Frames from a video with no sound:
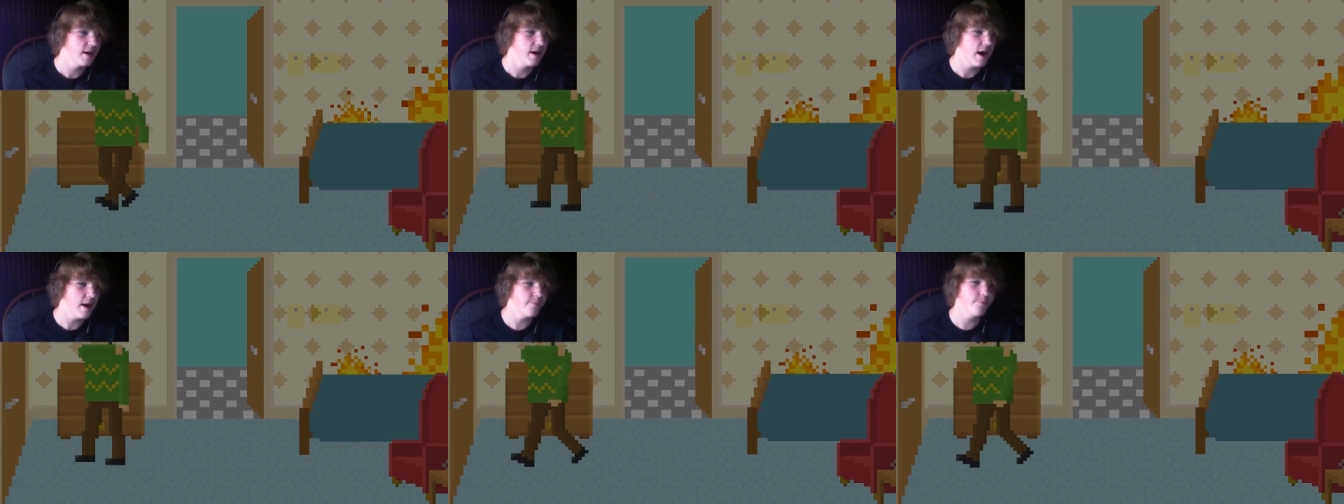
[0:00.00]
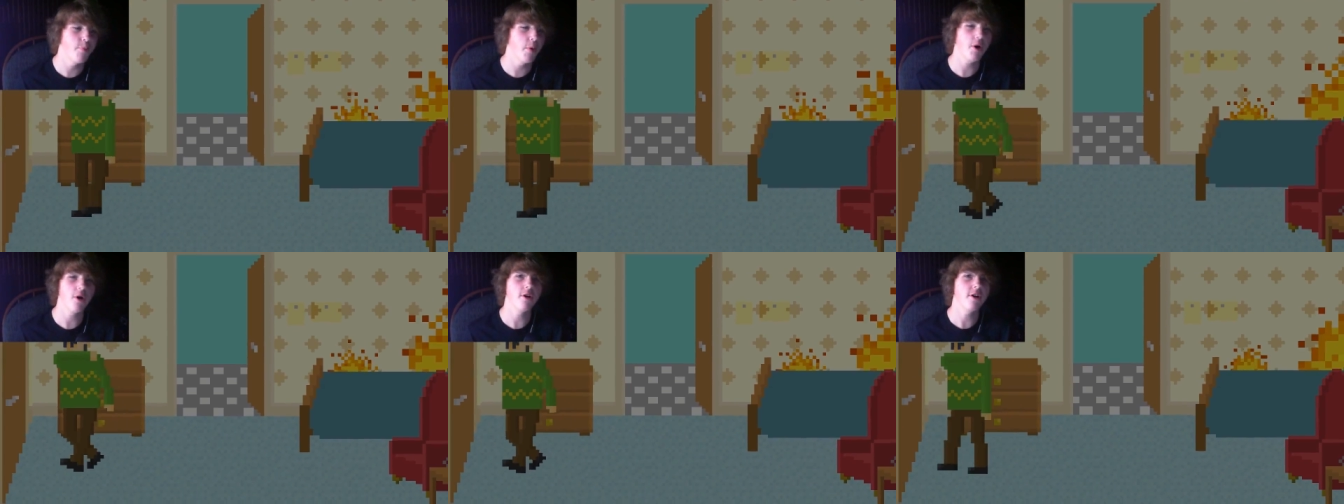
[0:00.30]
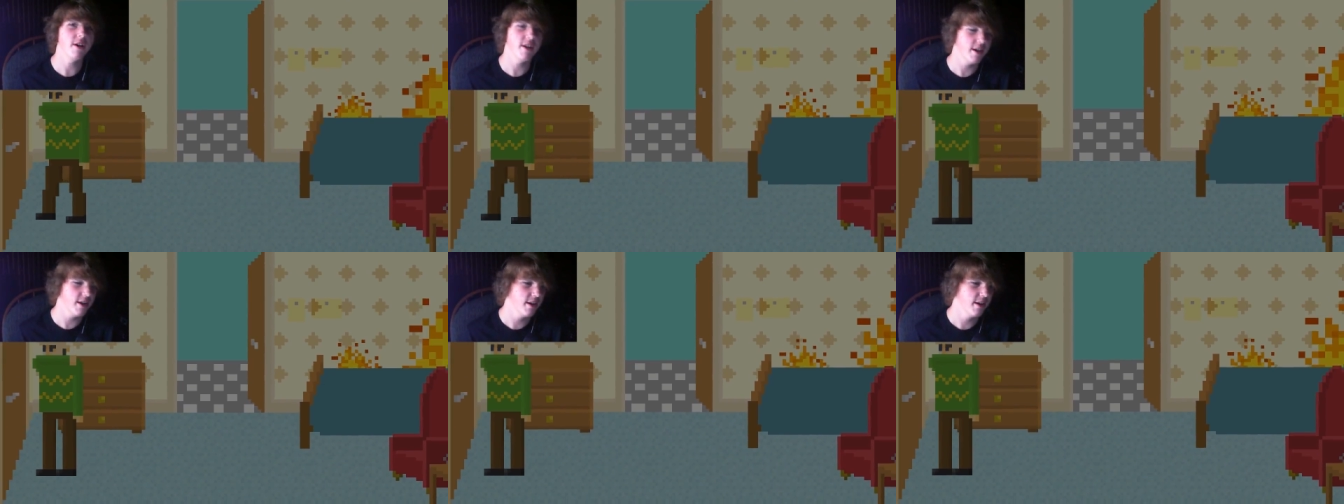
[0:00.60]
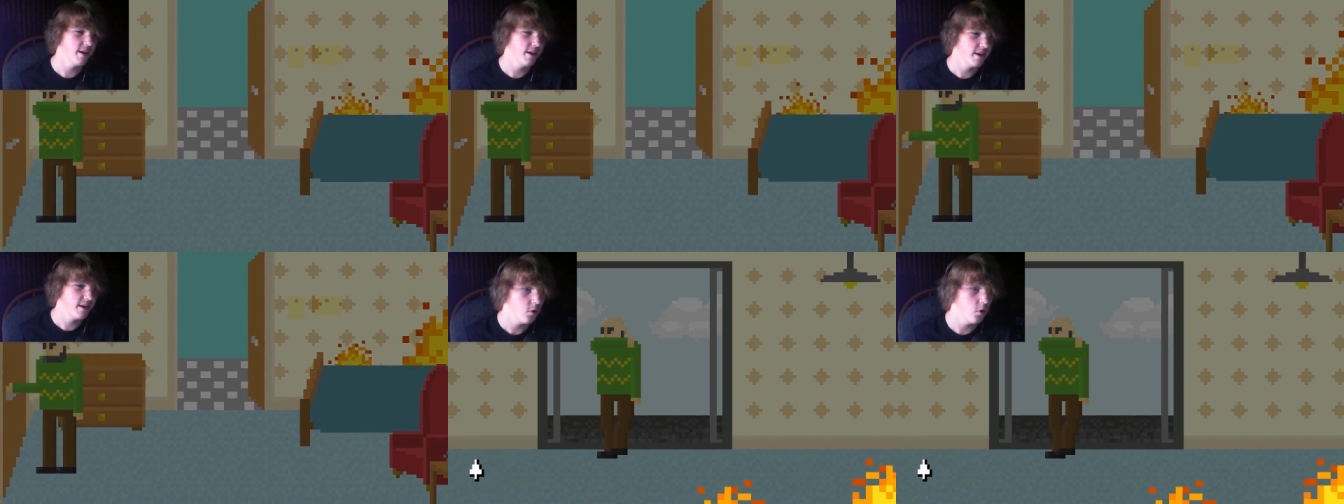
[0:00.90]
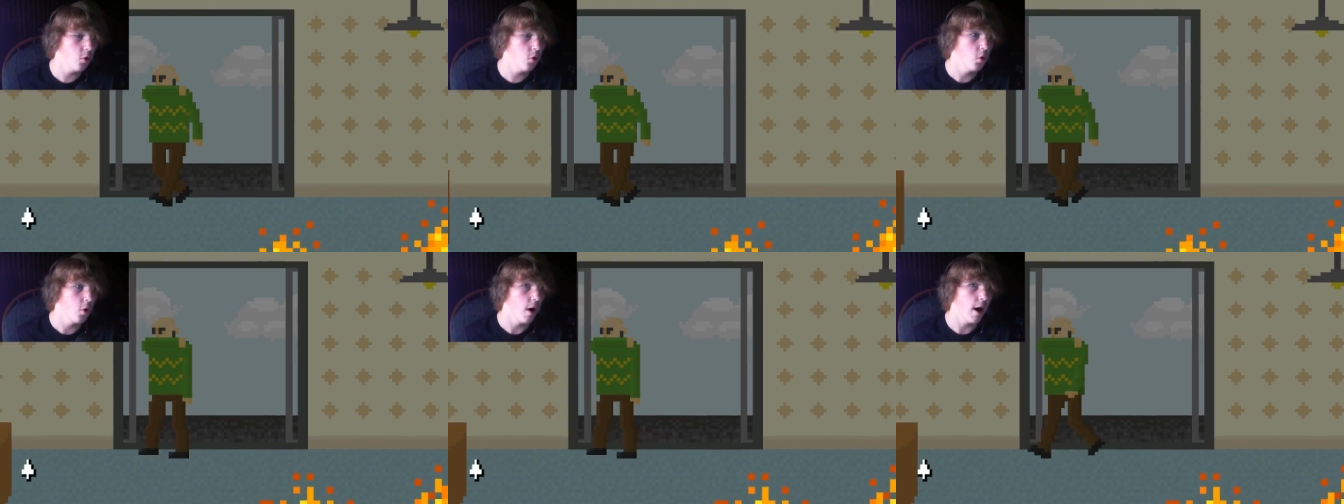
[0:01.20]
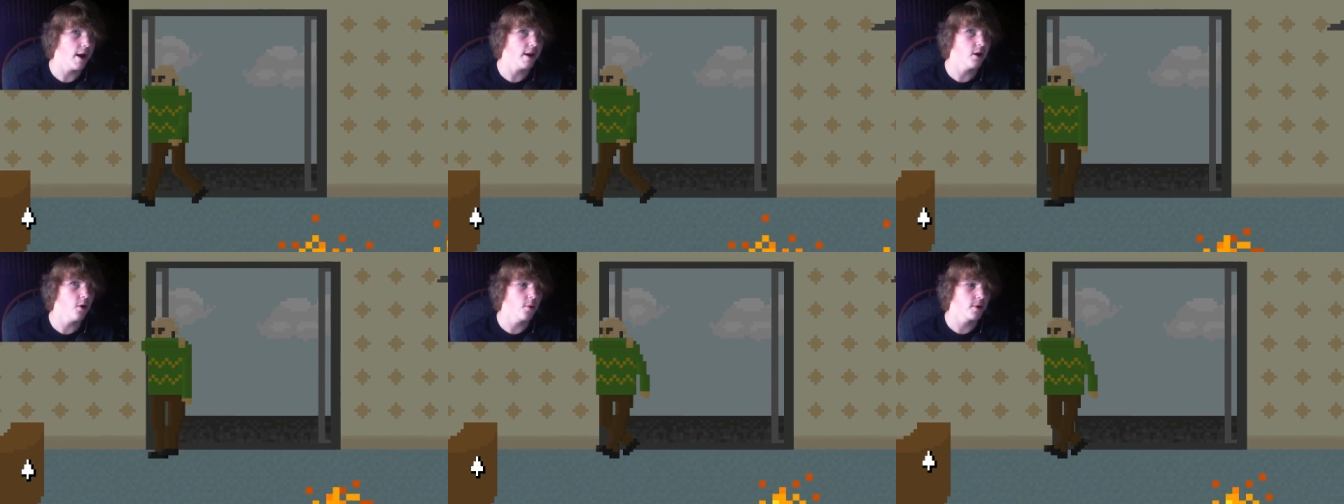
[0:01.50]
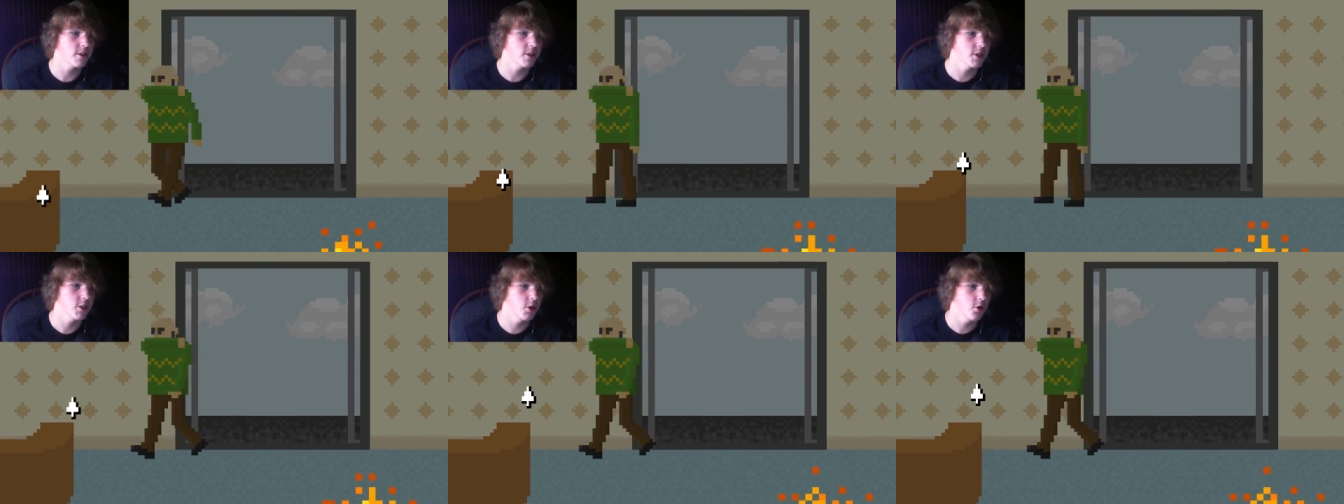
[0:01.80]
I'm burning. Ooh, I know
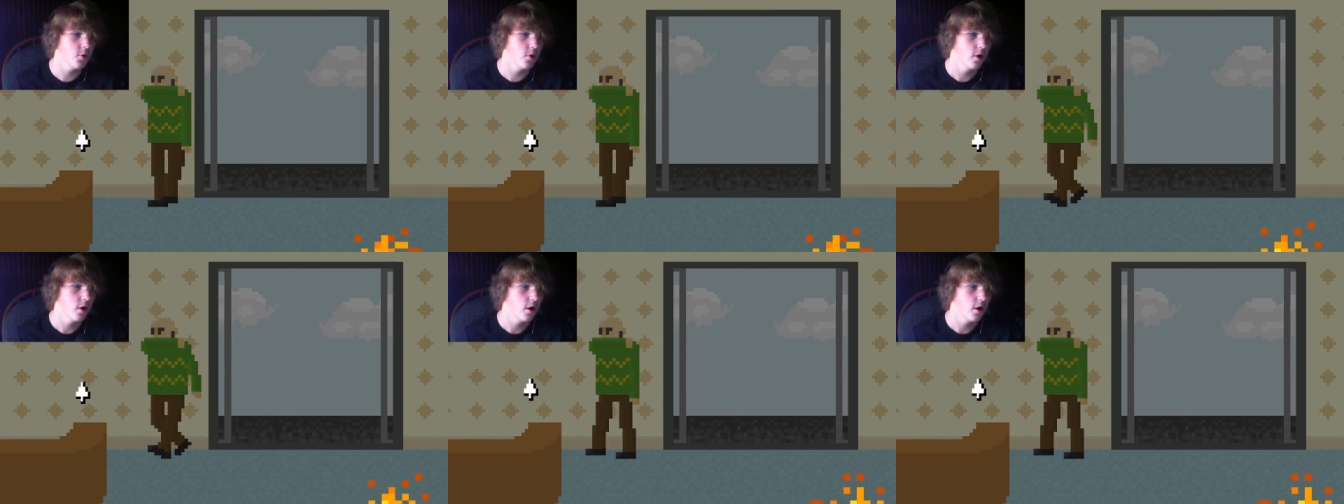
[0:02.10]
what to do.